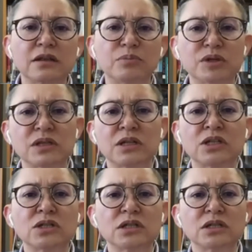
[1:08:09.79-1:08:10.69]
The
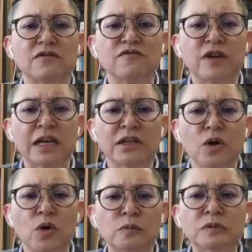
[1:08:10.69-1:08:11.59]
percentages of violent
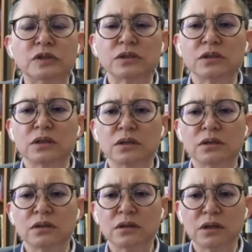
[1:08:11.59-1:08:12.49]
homes
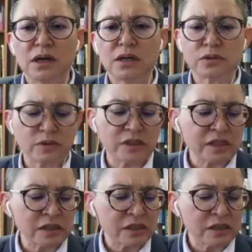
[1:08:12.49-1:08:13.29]
has risen